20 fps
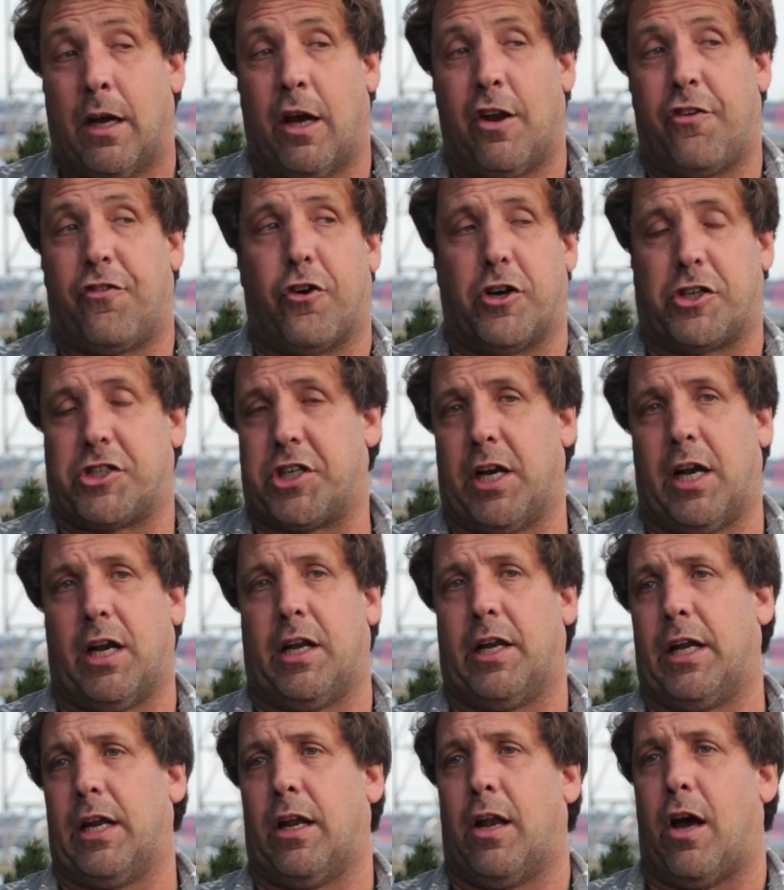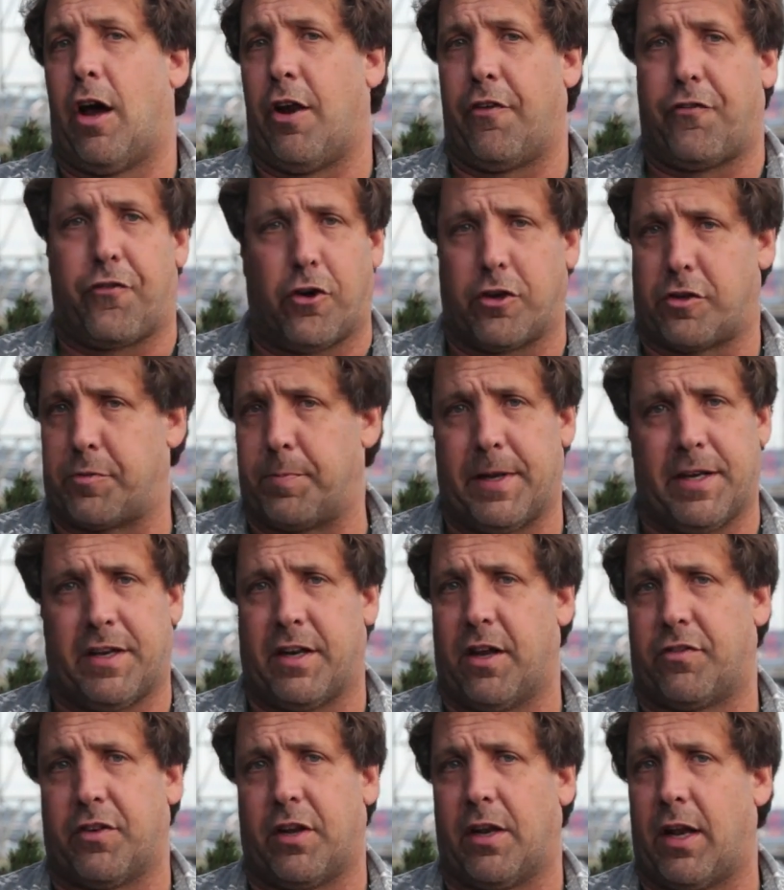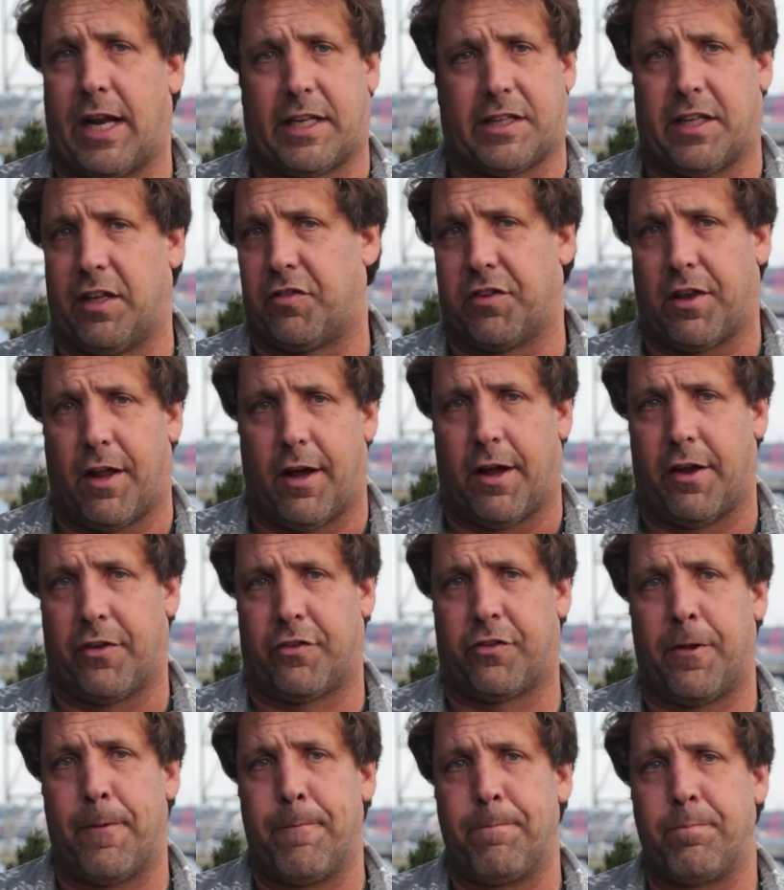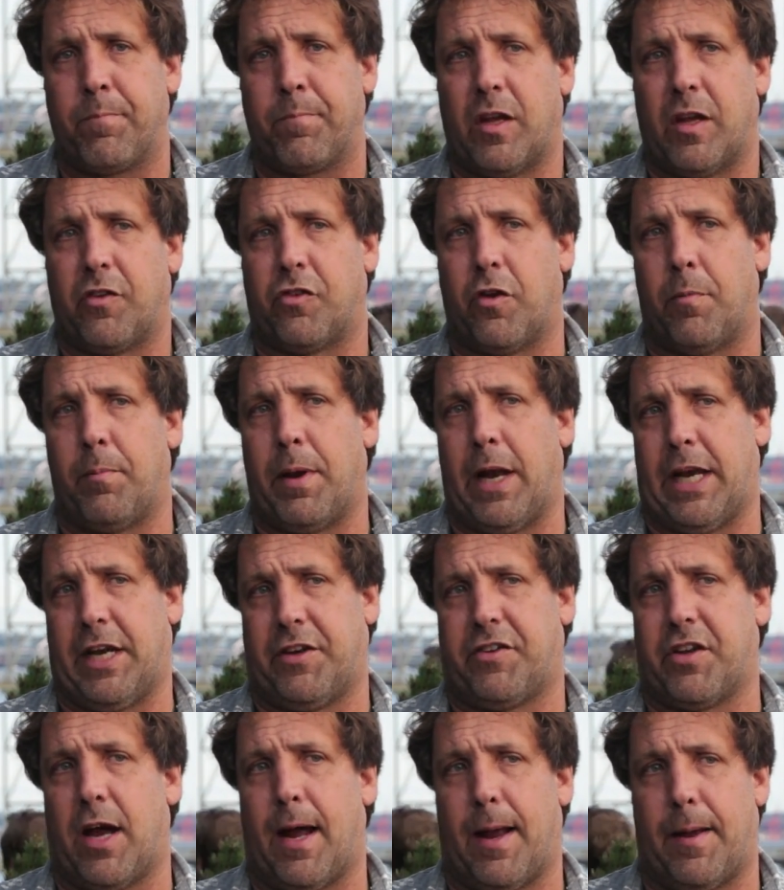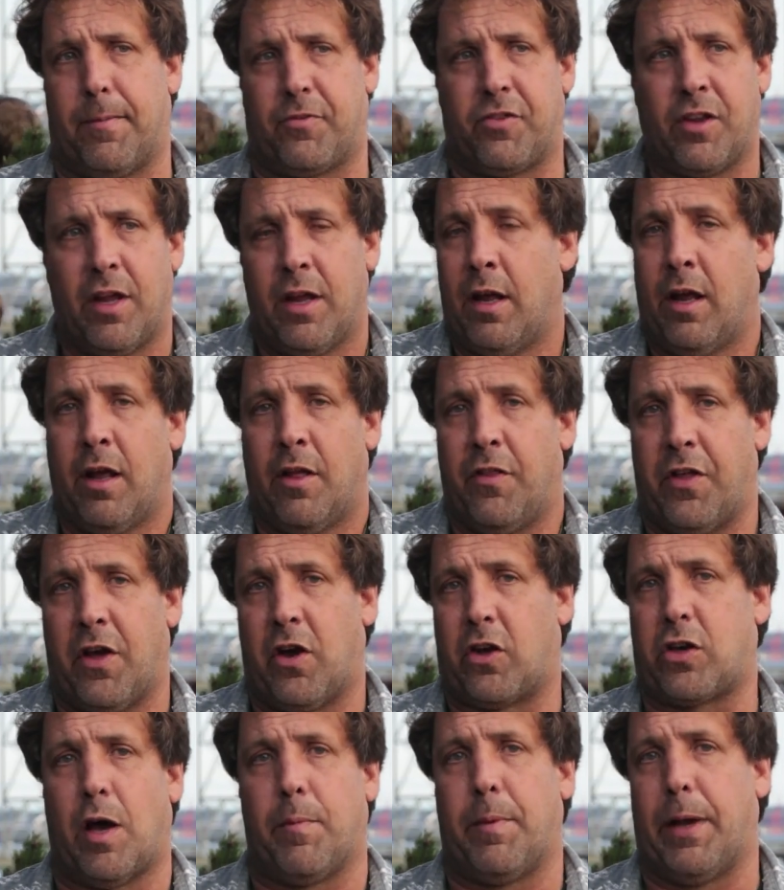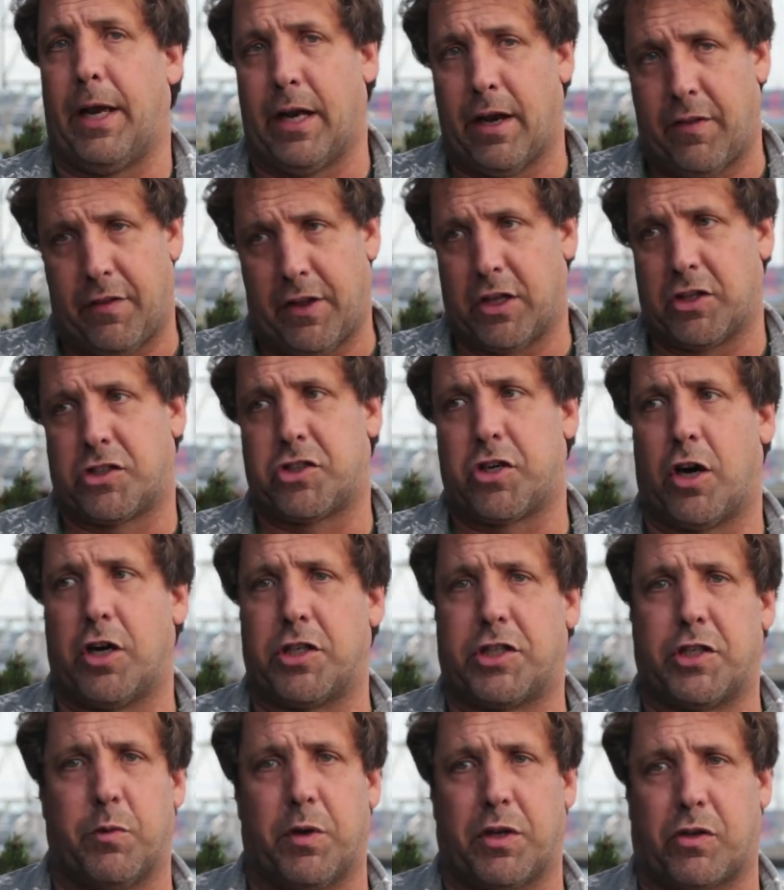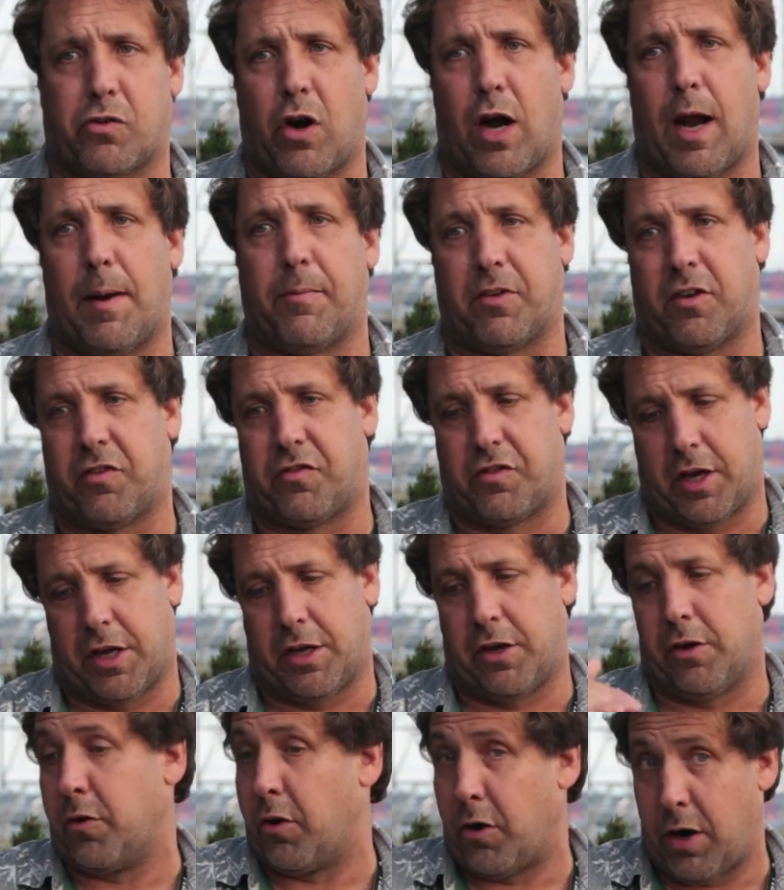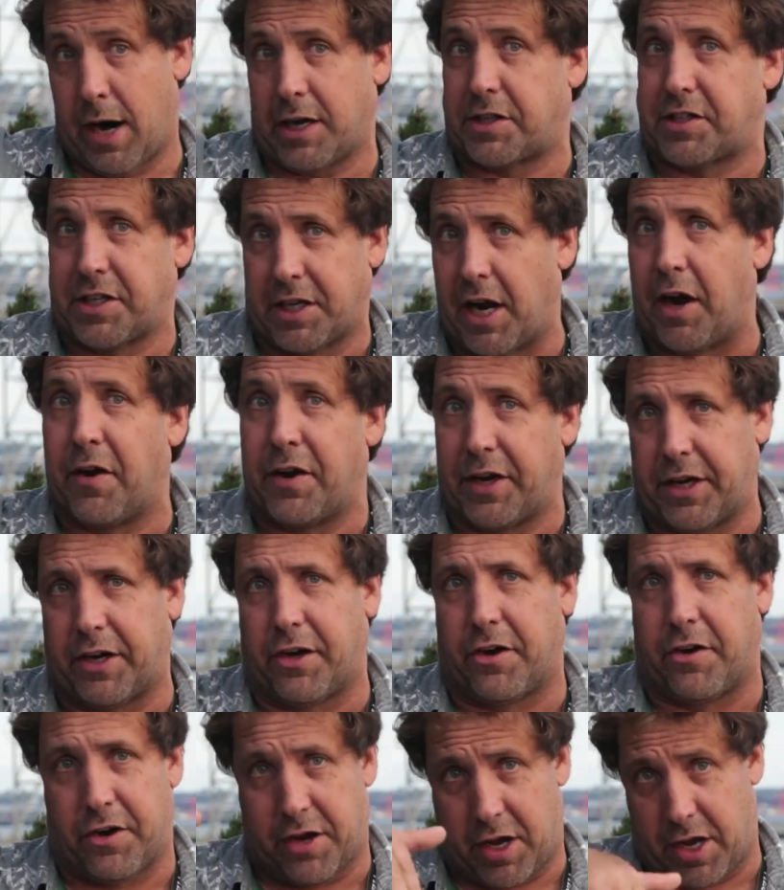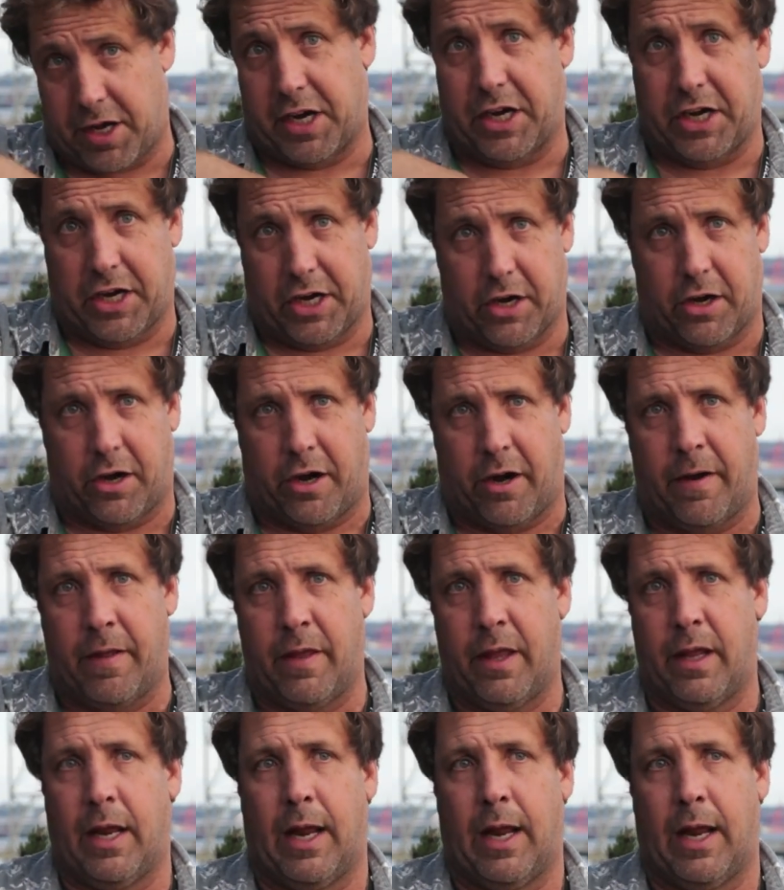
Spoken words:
Unfortunately, law enforcement doesn't like these laws. So many times, they'll come in and they'll charge you with crimes and say you were acting out here, not in here.